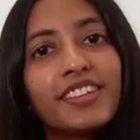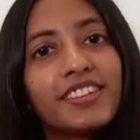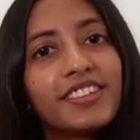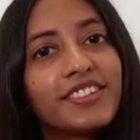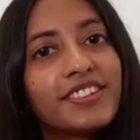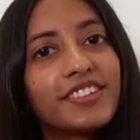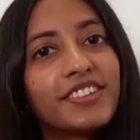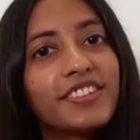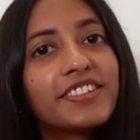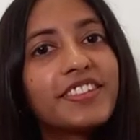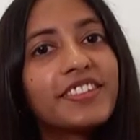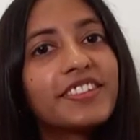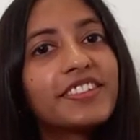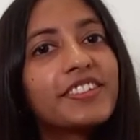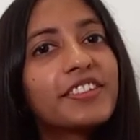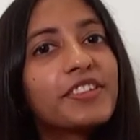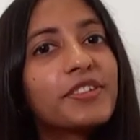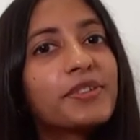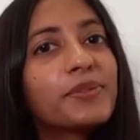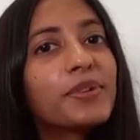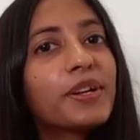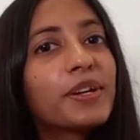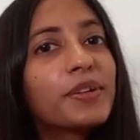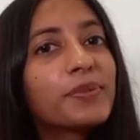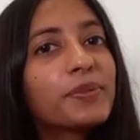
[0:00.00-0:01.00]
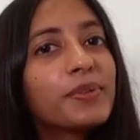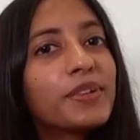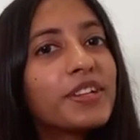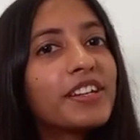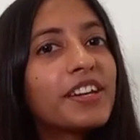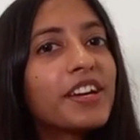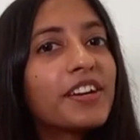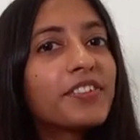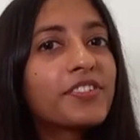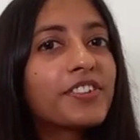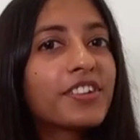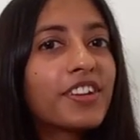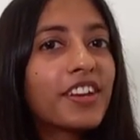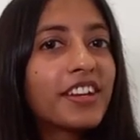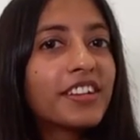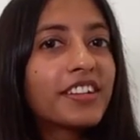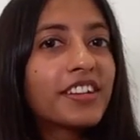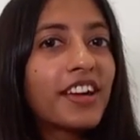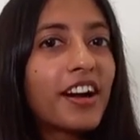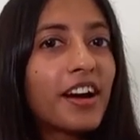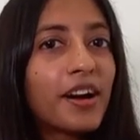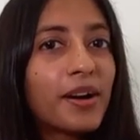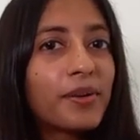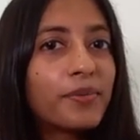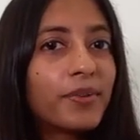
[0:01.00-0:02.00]
so this is what we have trained
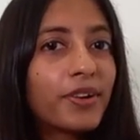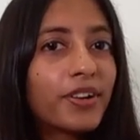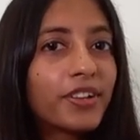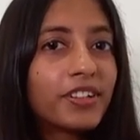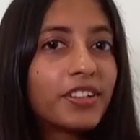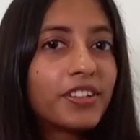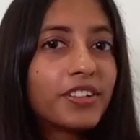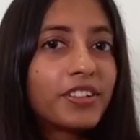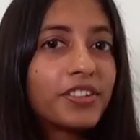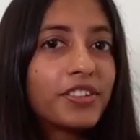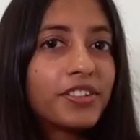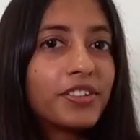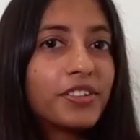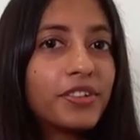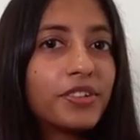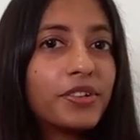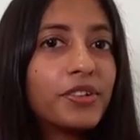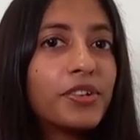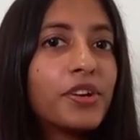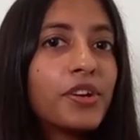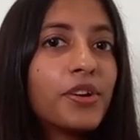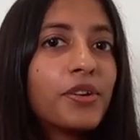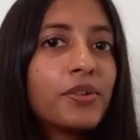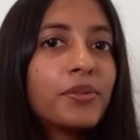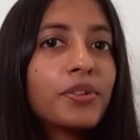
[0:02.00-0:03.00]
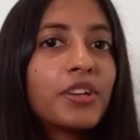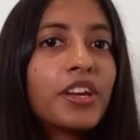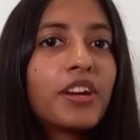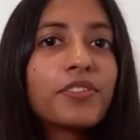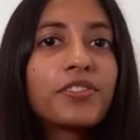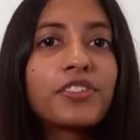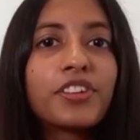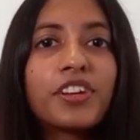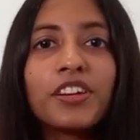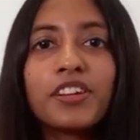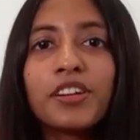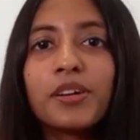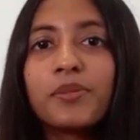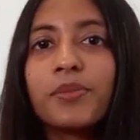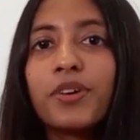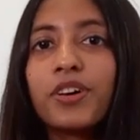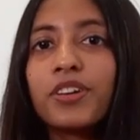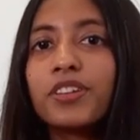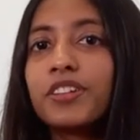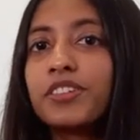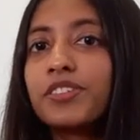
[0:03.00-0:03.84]
our model to do. We have trained our model to